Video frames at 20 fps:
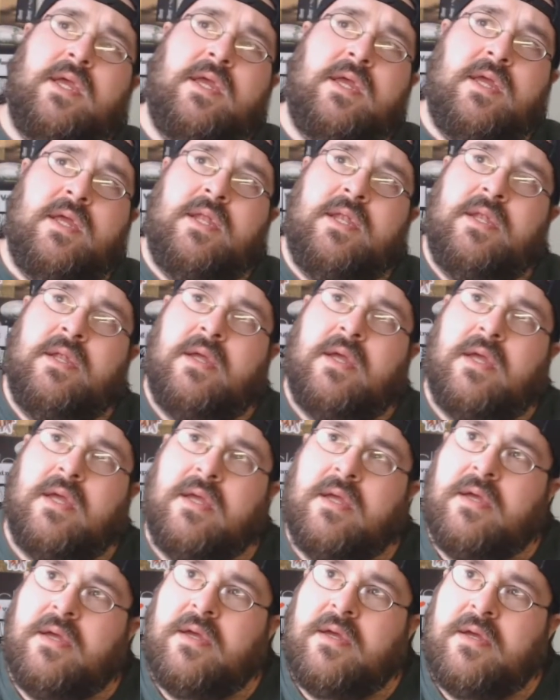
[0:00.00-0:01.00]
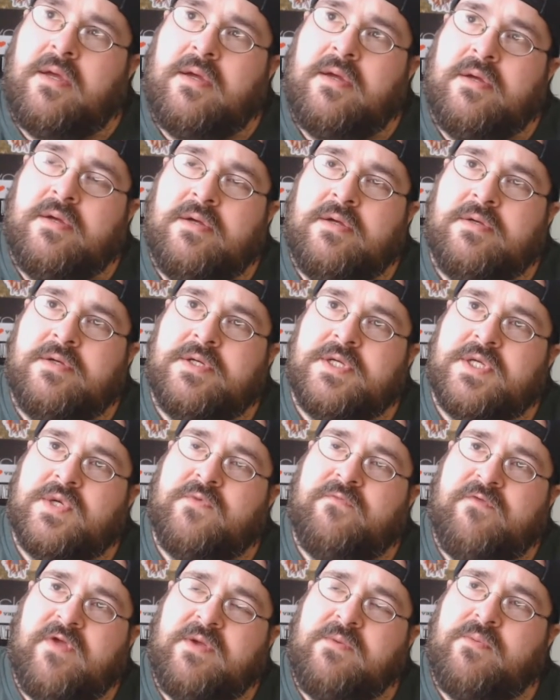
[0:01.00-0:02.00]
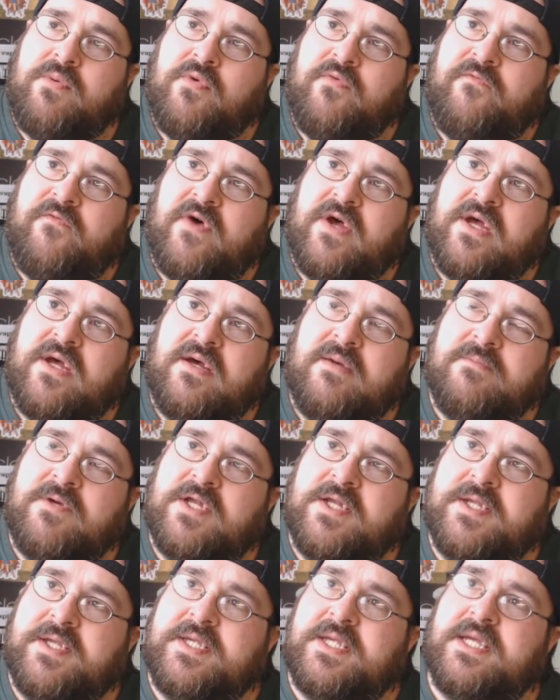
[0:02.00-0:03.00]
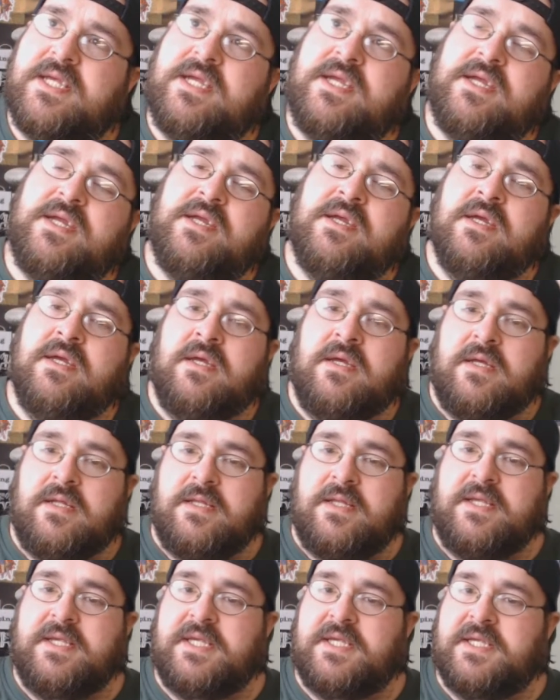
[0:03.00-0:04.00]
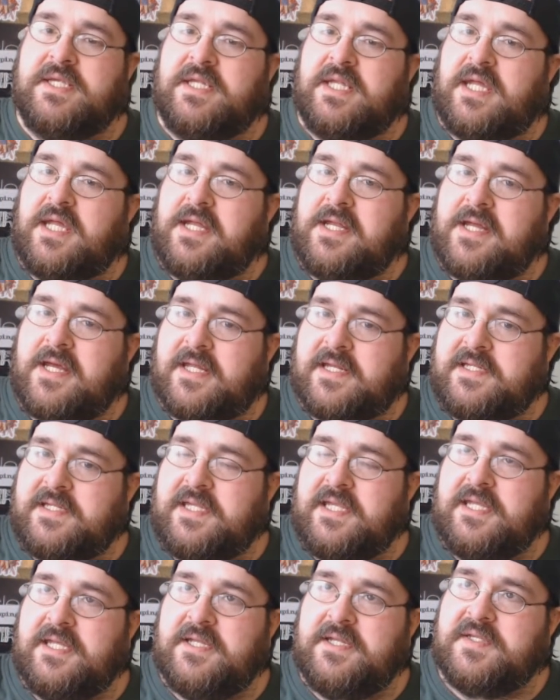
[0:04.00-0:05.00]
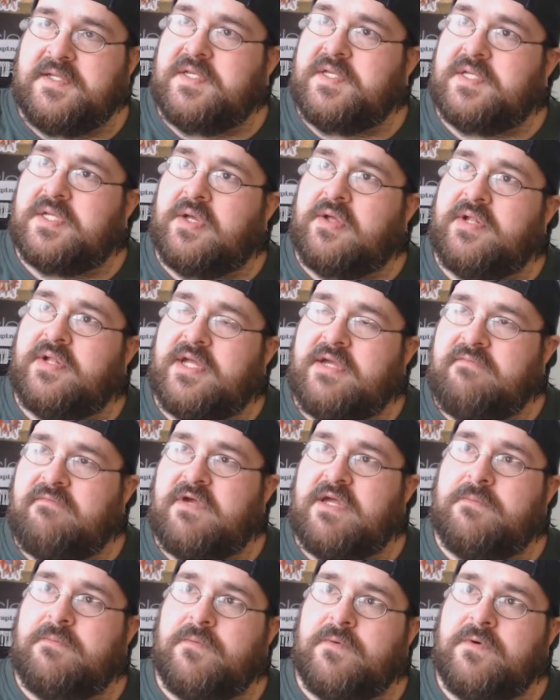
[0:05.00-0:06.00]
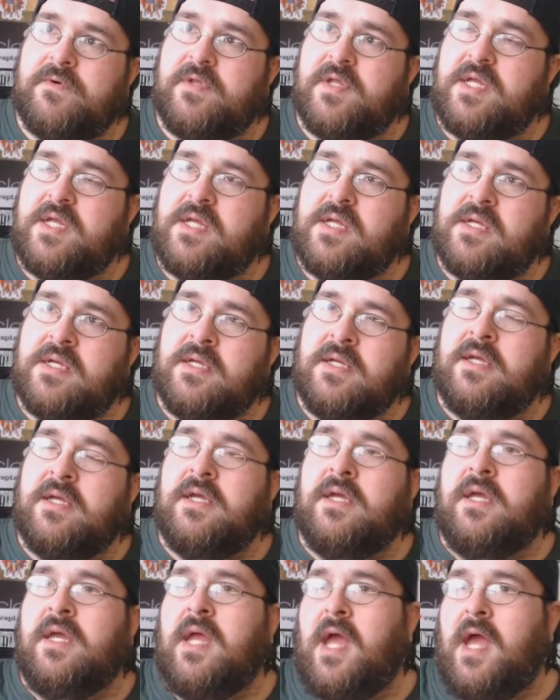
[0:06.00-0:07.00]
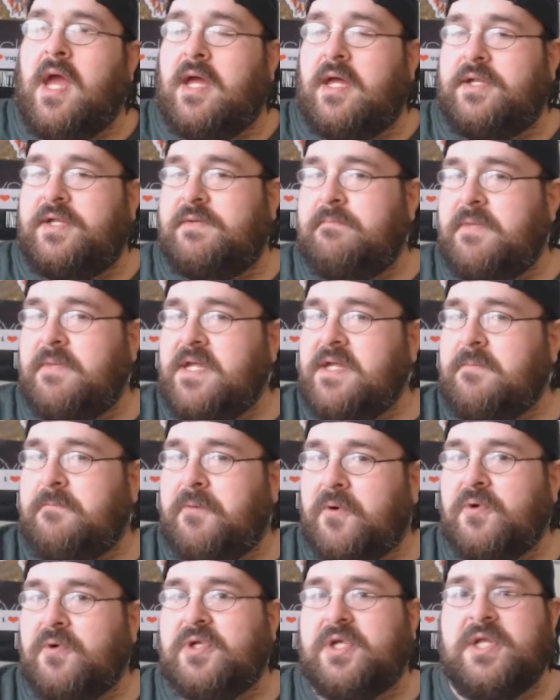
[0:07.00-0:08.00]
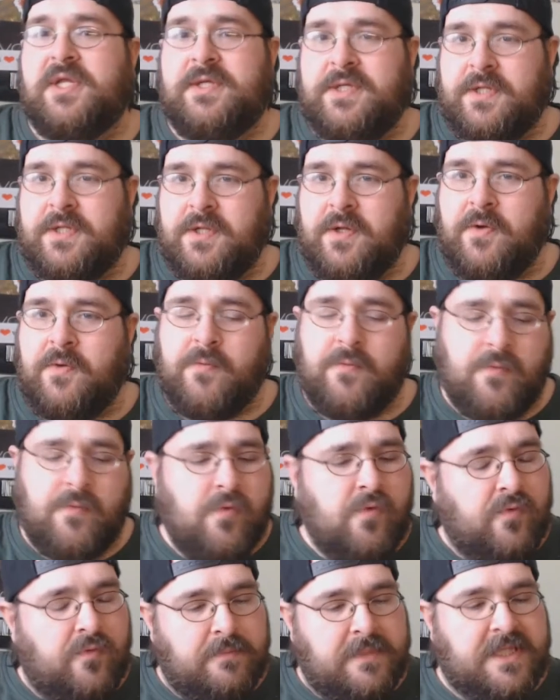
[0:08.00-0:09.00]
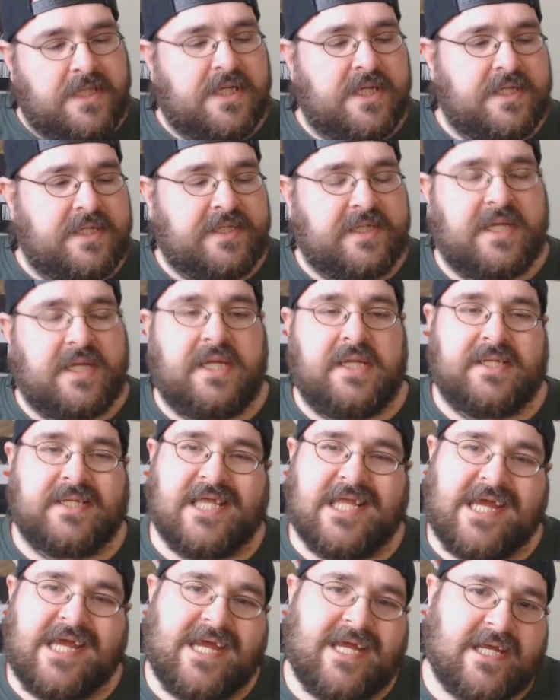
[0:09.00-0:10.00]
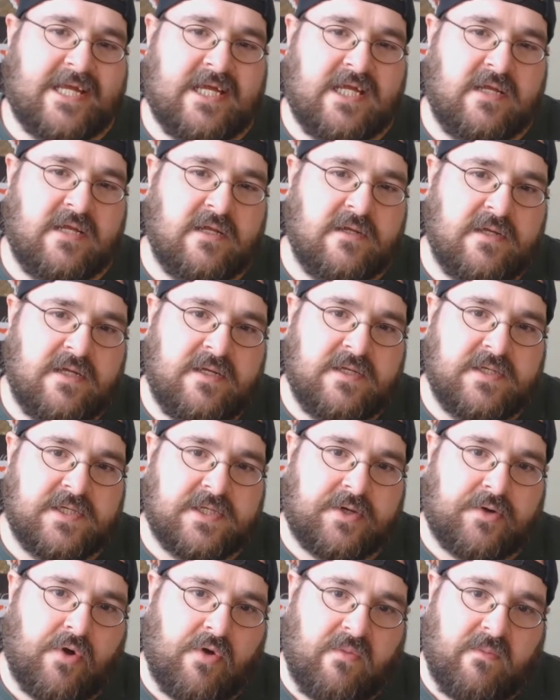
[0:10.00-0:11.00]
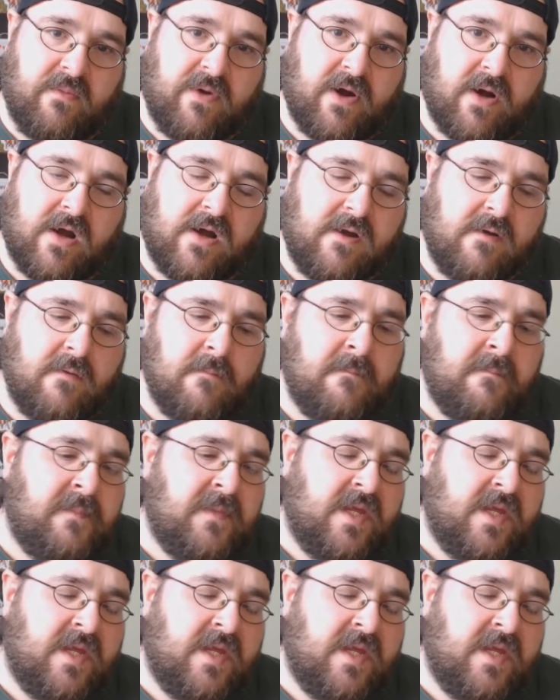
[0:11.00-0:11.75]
And so flavor profile, I'm gonna say this is an 8 out of 10. Is this all day vape worthy? To me personally, no, because it's lacking in strawberry.